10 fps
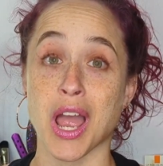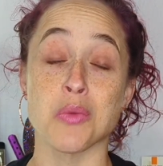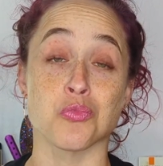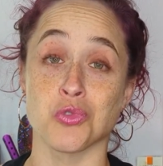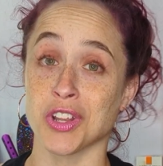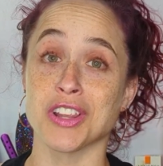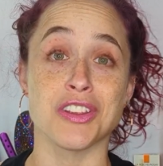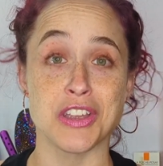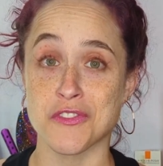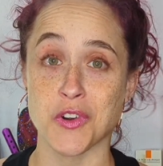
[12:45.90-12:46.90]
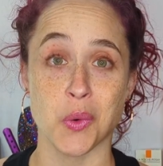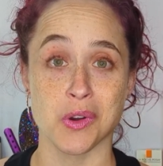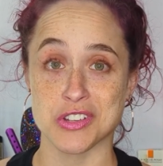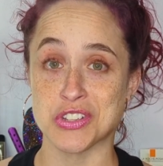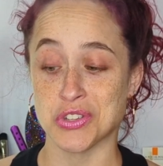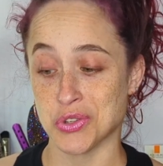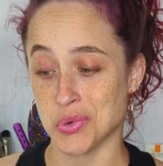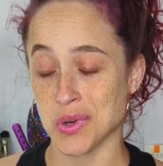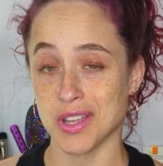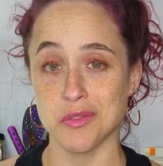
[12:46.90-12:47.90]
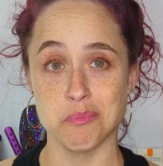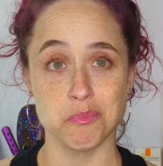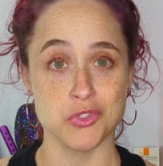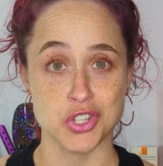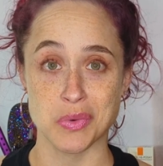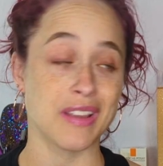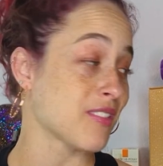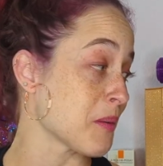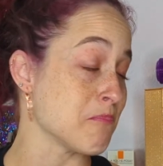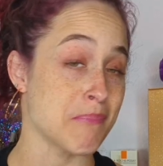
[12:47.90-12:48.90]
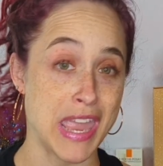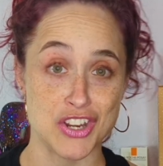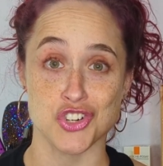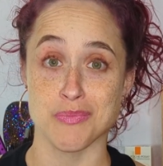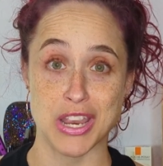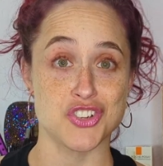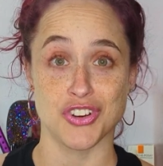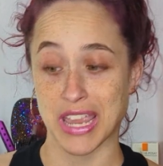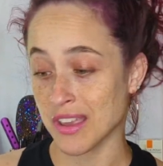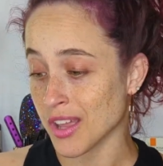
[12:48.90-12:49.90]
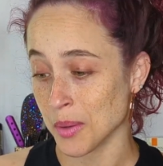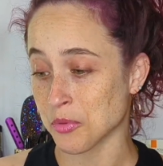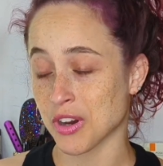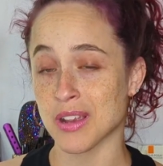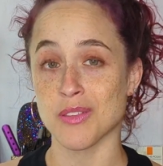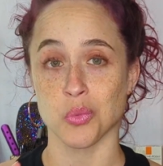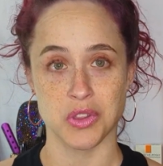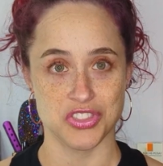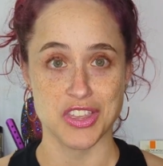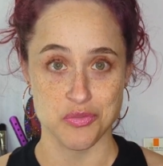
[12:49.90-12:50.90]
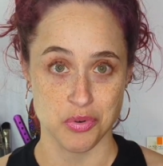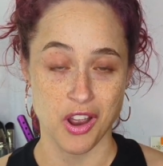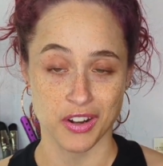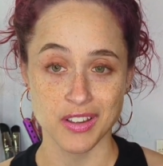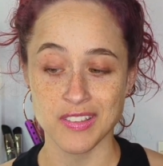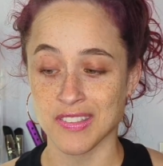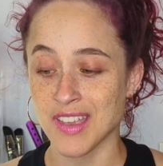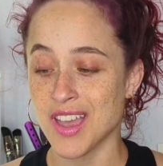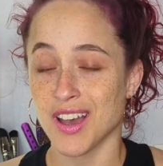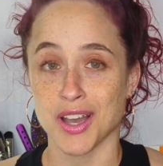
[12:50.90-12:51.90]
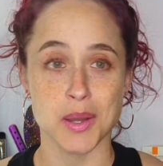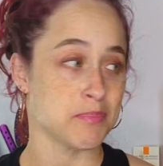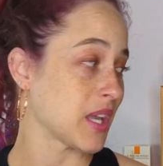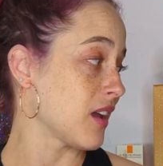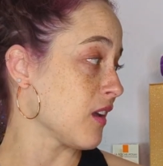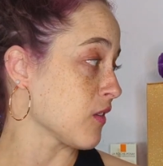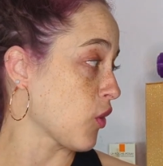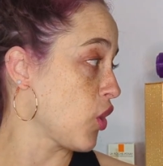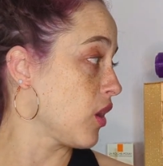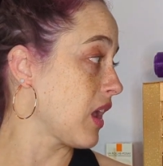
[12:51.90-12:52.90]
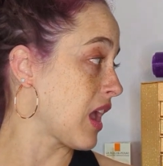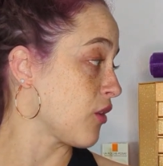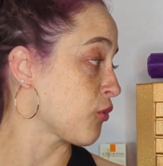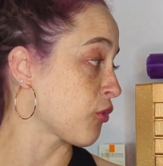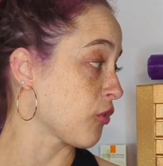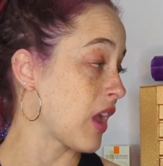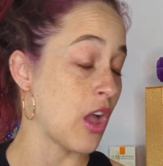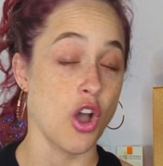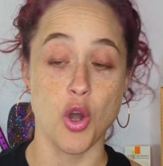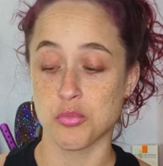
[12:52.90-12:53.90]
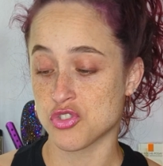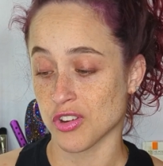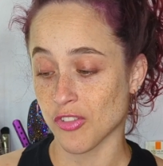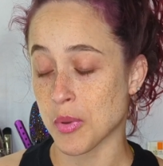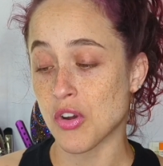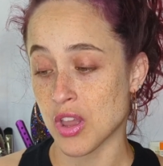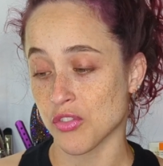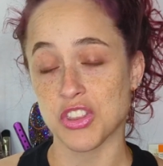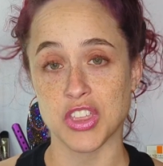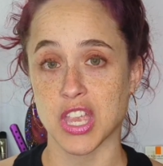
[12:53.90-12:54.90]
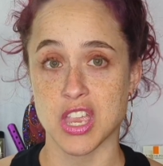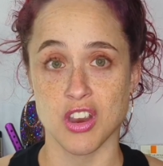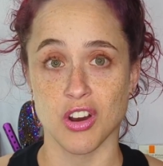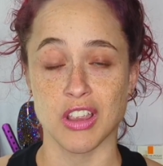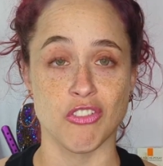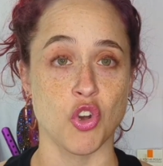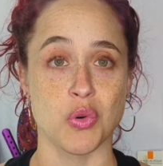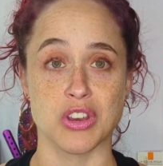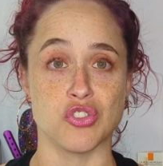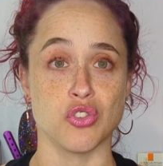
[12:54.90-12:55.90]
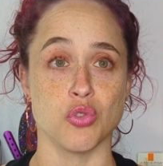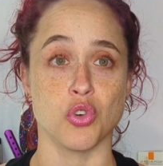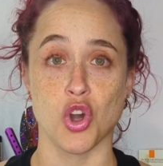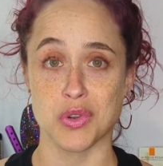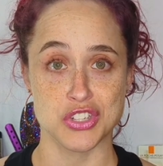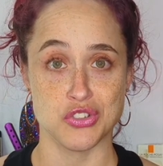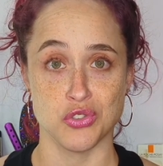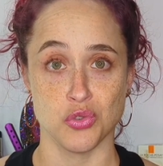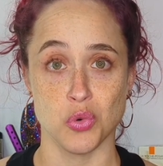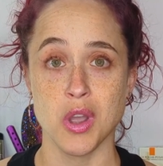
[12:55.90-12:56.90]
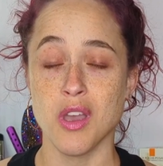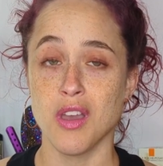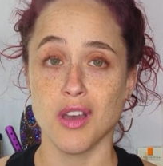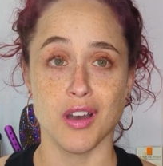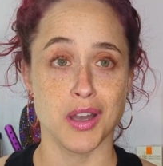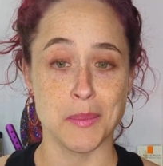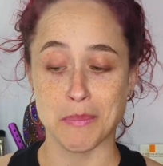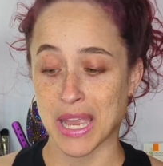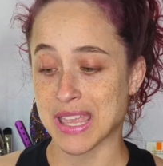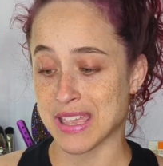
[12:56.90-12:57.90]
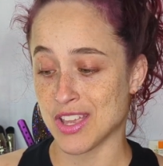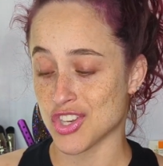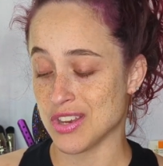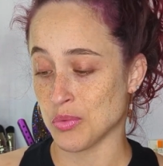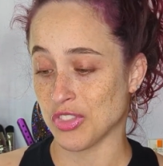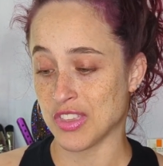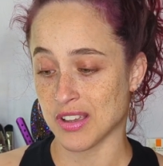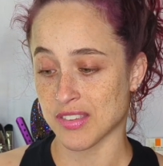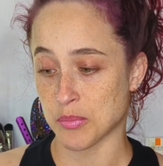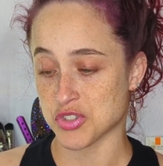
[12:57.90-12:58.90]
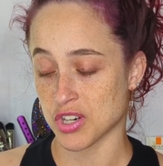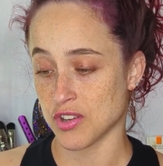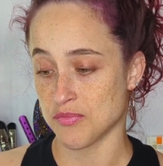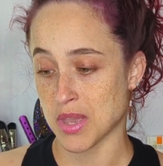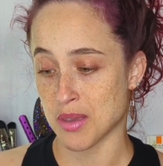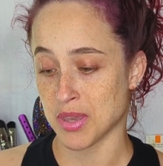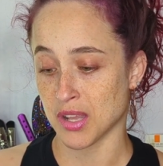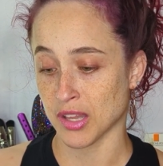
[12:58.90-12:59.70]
I'm really looking forward to doing some major kit upgrades with these products, because just about everything here is going to go into my kit, with the exception of maybe